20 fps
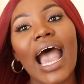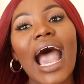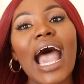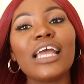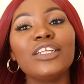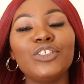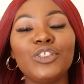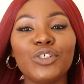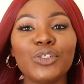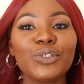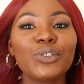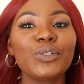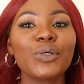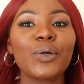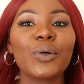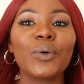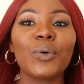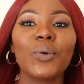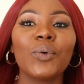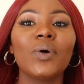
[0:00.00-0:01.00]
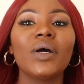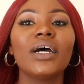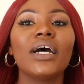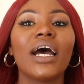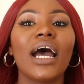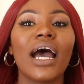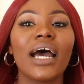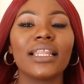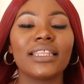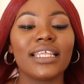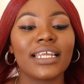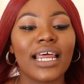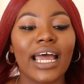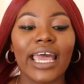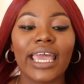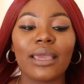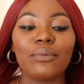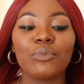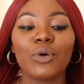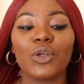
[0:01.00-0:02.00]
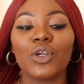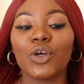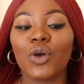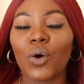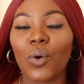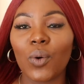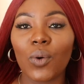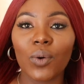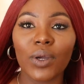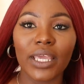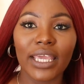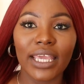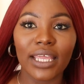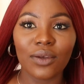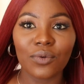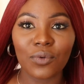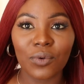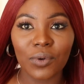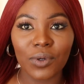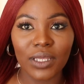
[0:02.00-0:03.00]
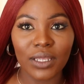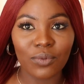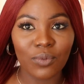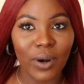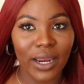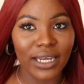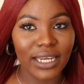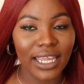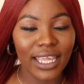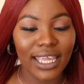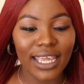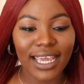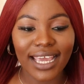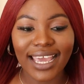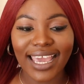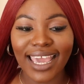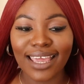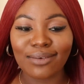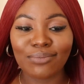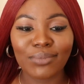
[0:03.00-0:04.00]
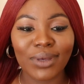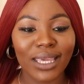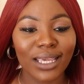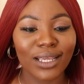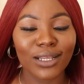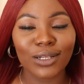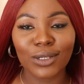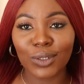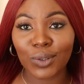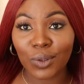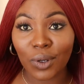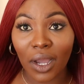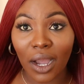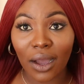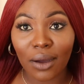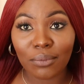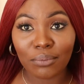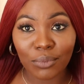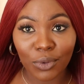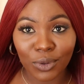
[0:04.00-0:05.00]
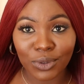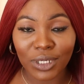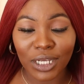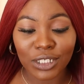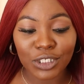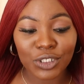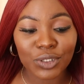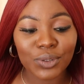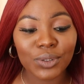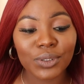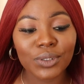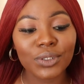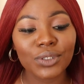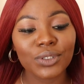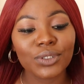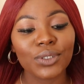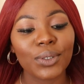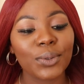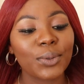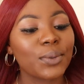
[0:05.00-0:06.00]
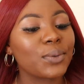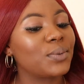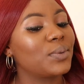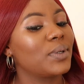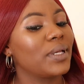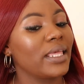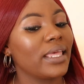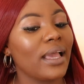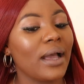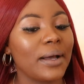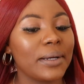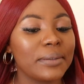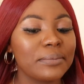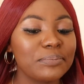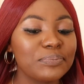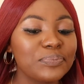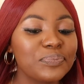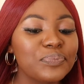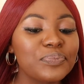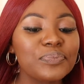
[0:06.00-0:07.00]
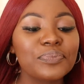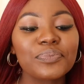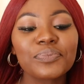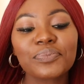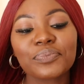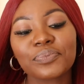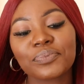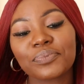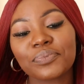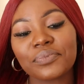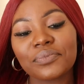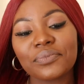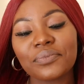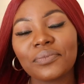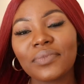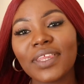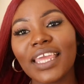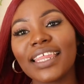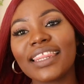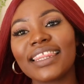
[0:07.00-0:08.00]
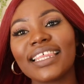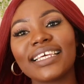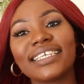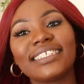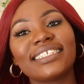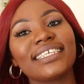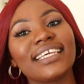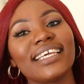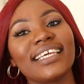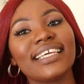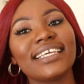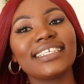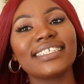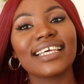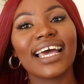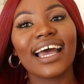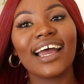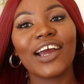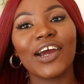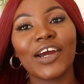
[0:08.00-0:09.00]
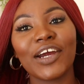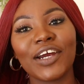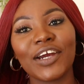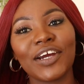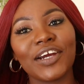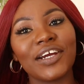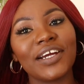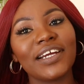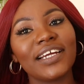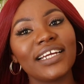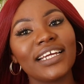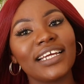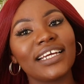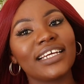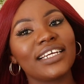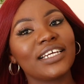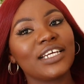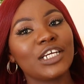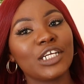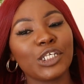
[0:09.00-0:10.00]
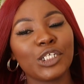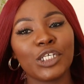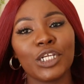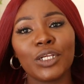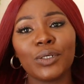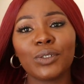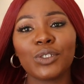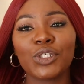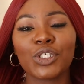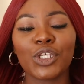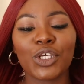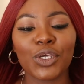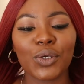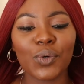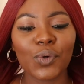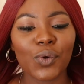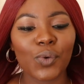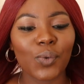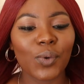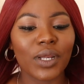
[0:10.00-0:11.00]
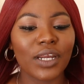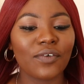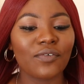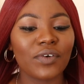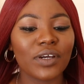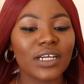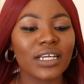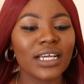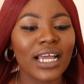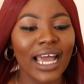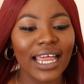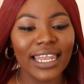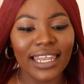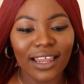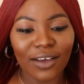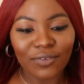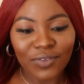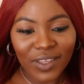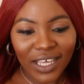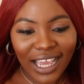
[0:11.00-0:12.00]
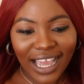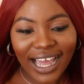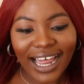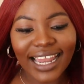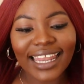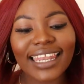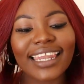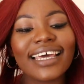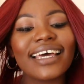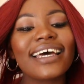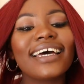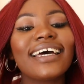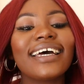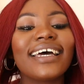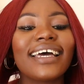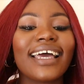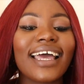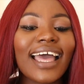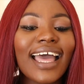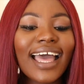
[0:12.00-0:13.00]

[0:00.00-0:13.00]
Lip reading: I do know that I am gonna go in right here and make it look more natural. So yeah, this is her. She looks cute or whatever. I love the color.